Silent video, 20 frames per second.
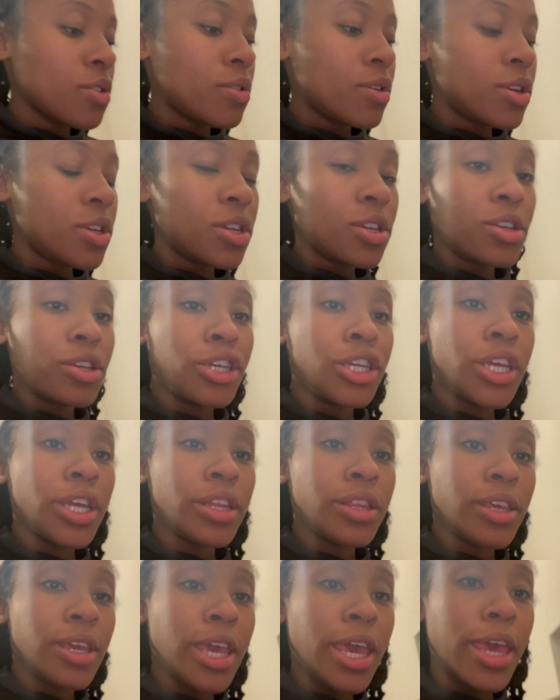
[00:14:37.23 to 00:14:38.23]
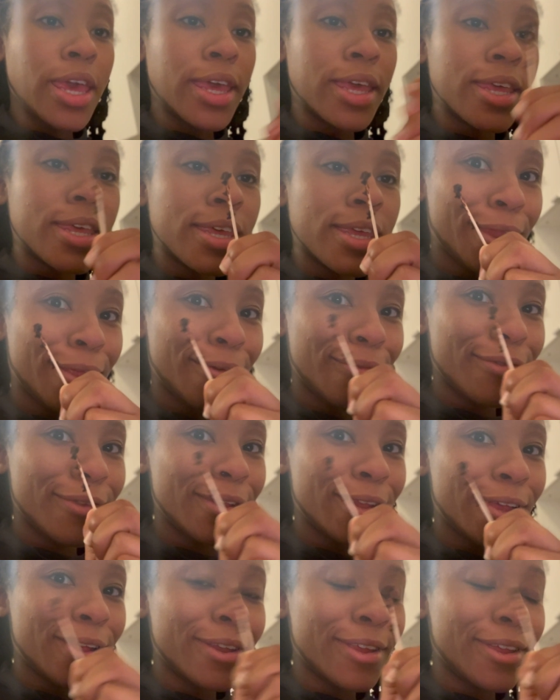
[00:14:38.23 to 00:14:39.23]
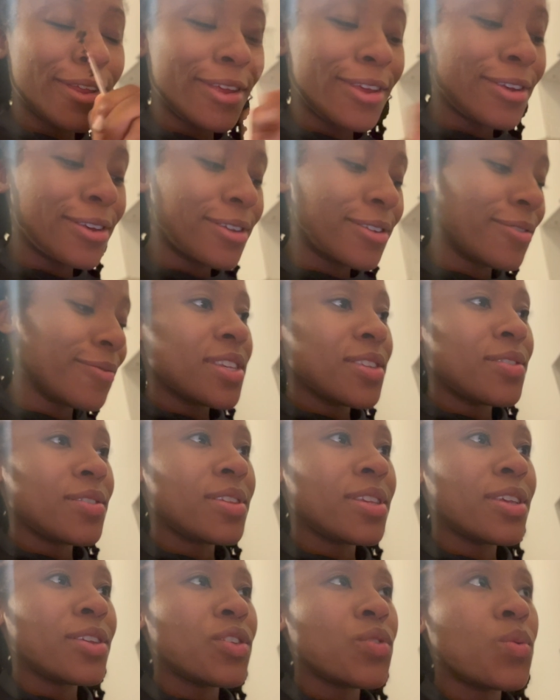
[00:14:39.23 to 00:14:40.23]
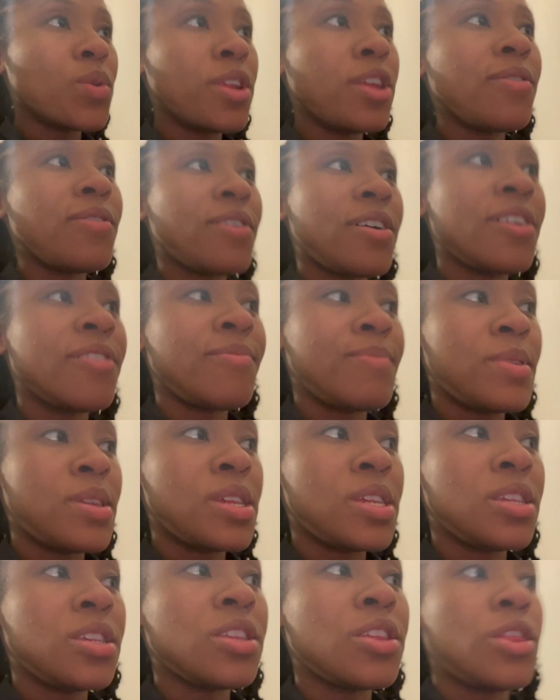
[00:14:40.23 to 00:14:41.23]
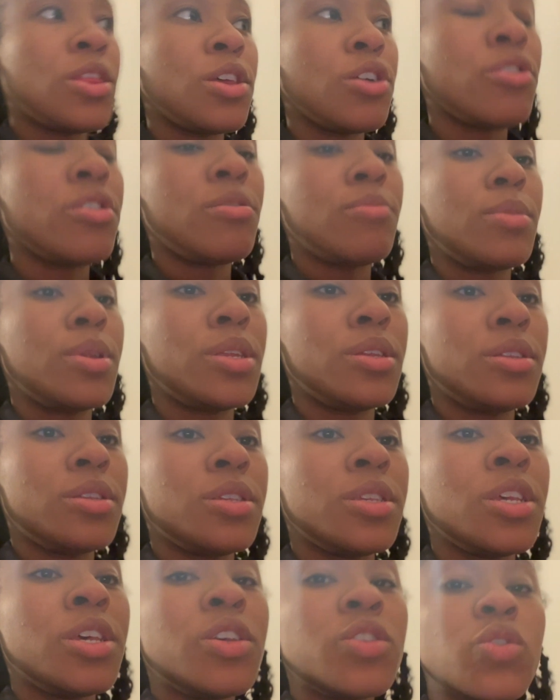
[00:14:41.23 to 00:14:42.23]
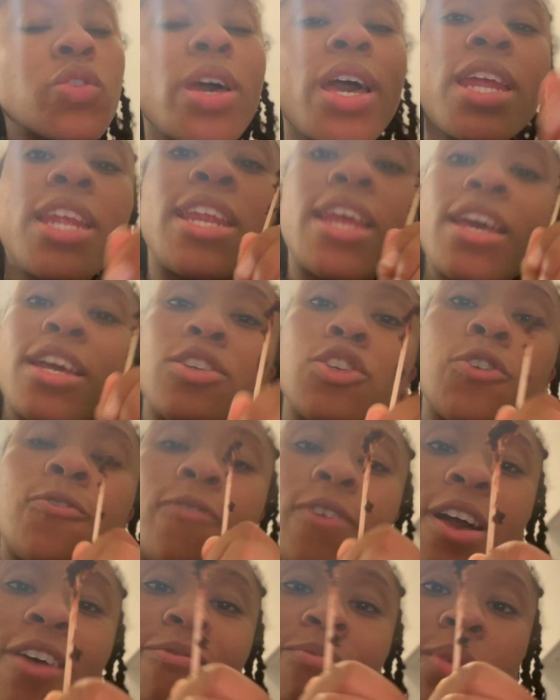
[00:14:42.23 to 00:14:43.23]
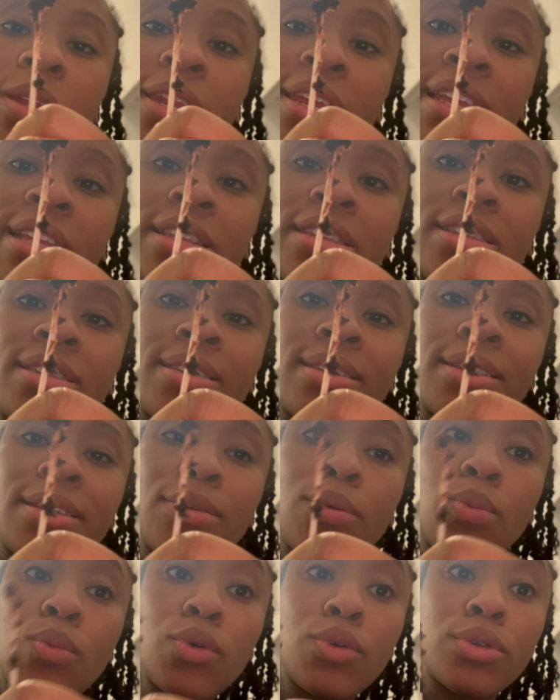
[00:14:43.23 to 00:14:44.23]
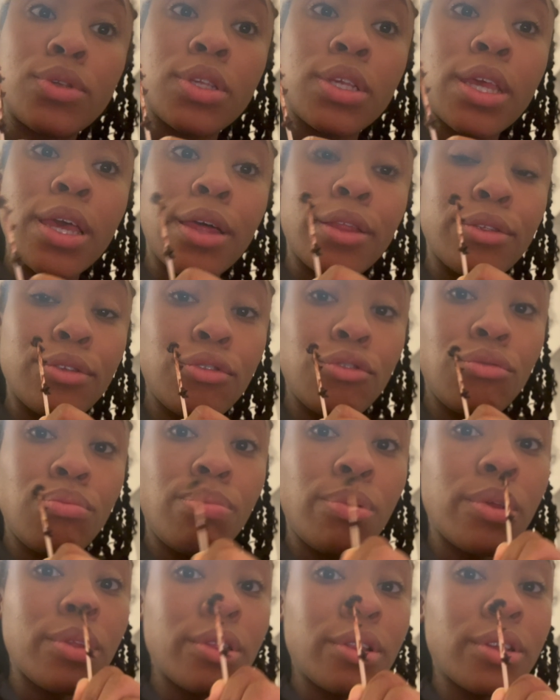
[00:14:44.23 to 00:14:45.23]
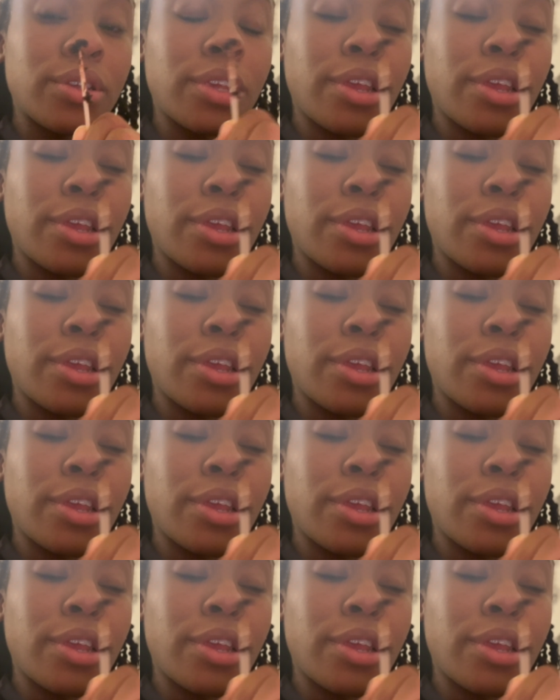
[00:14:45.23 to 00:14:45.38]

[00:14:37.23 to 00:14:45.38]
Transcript: I just checked the cake. Definitely not done yet. So it's at 25 minutes to 30 minutes. So I added the extra 5 minutes and we'll see how the toothpick looks